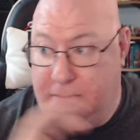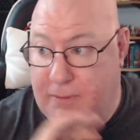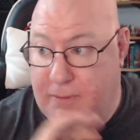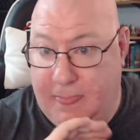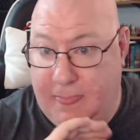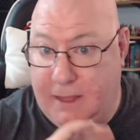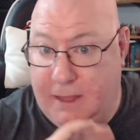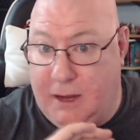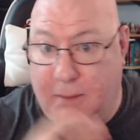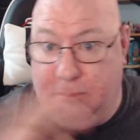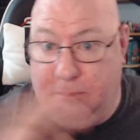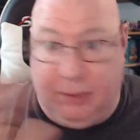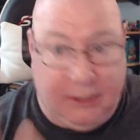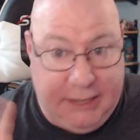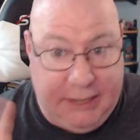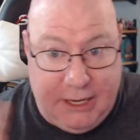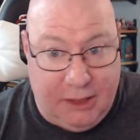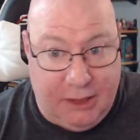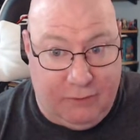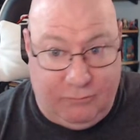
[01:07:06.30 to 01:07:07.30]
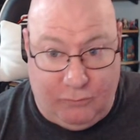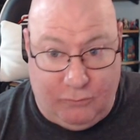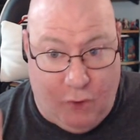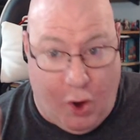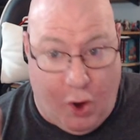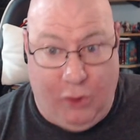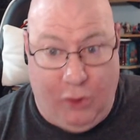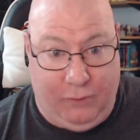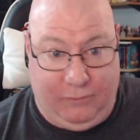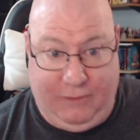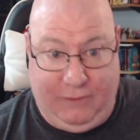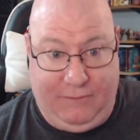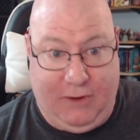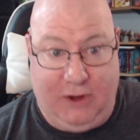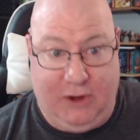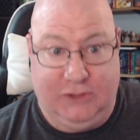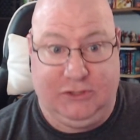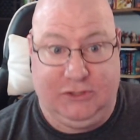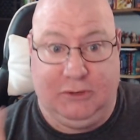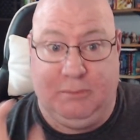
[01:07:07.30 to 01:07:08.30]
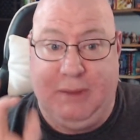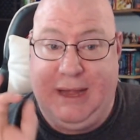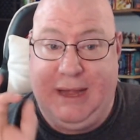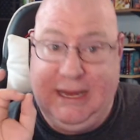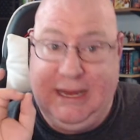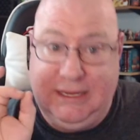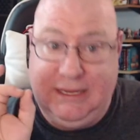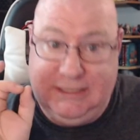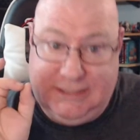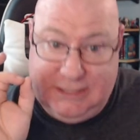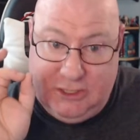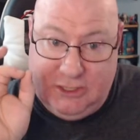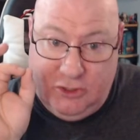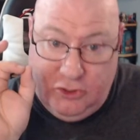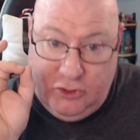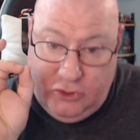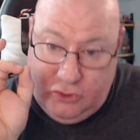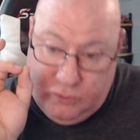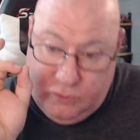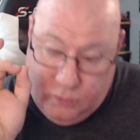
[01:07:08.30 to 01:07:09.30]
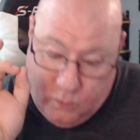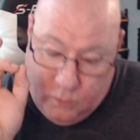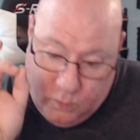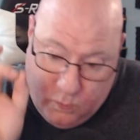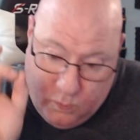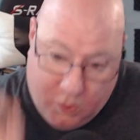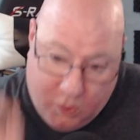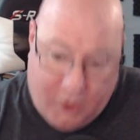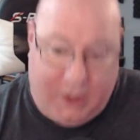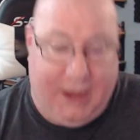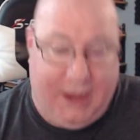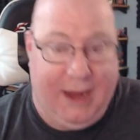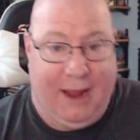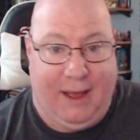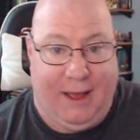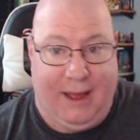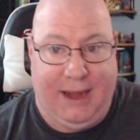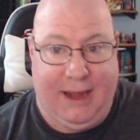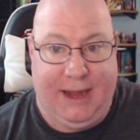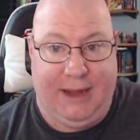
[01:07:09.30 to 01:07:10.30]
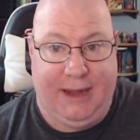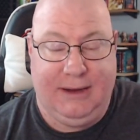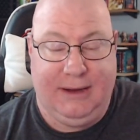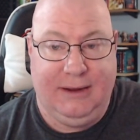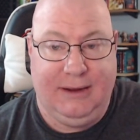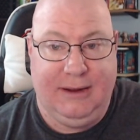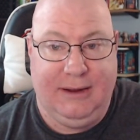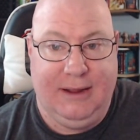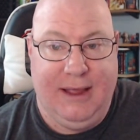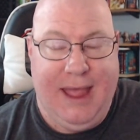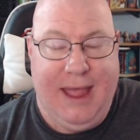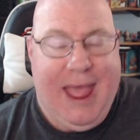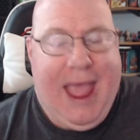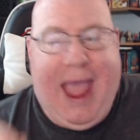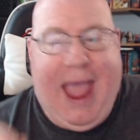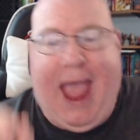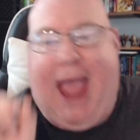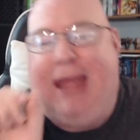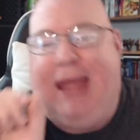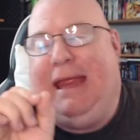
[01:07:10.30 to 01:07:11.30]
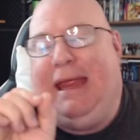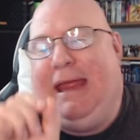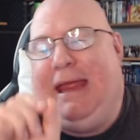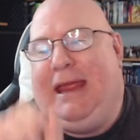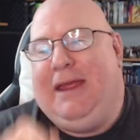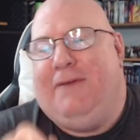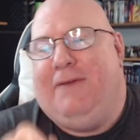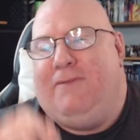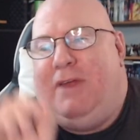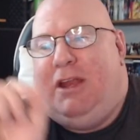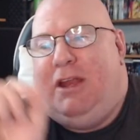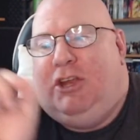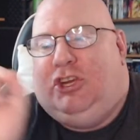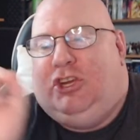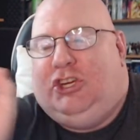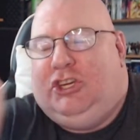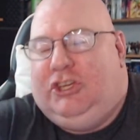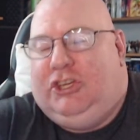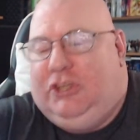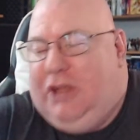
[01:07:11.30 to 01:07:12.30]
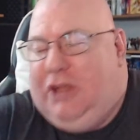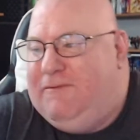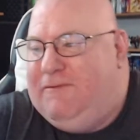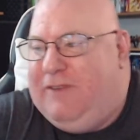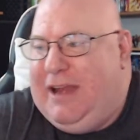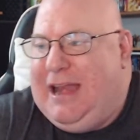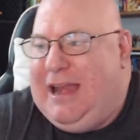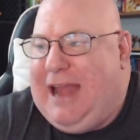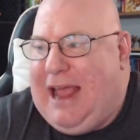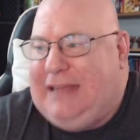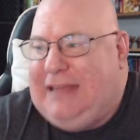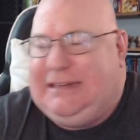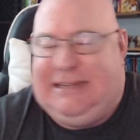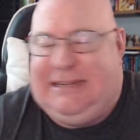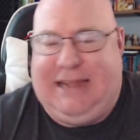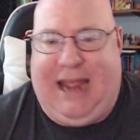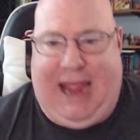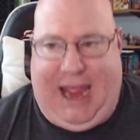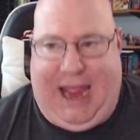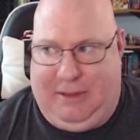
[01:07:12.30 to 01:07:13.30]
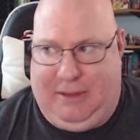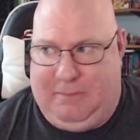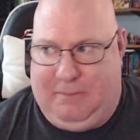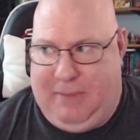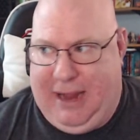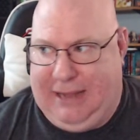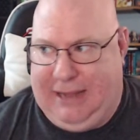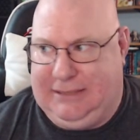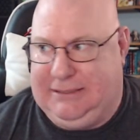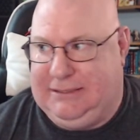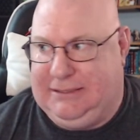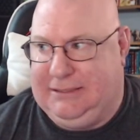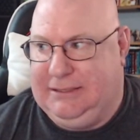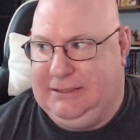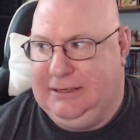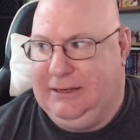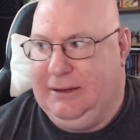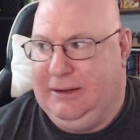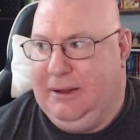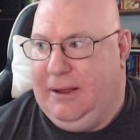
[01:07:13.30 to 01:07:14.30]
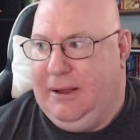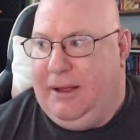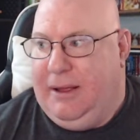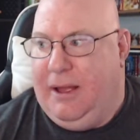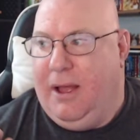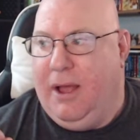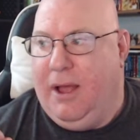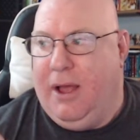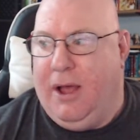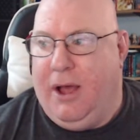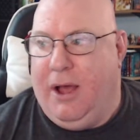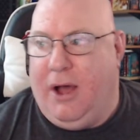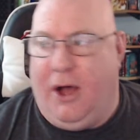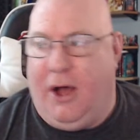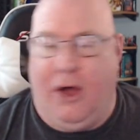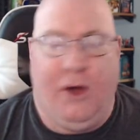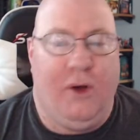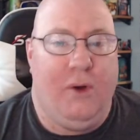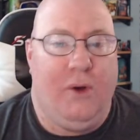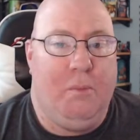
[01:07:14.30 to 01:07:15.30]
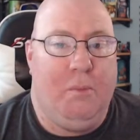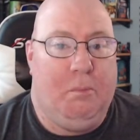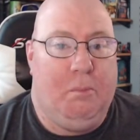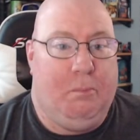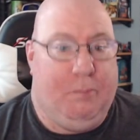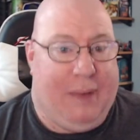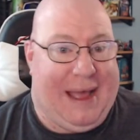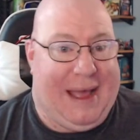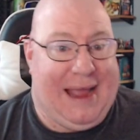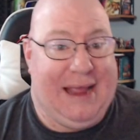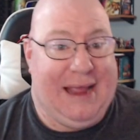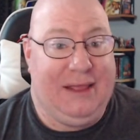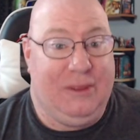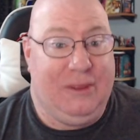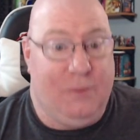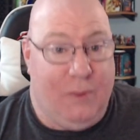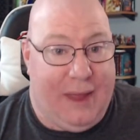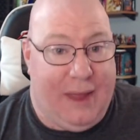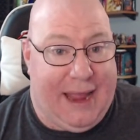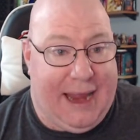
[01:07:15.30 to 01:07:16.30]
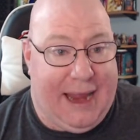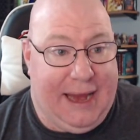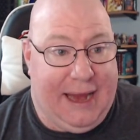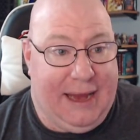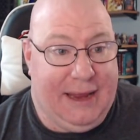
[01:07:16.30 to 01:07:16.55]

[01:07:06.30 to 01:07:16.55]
Complete role reversal, but he's working on it. And even Vanessa admits, oh, by the way,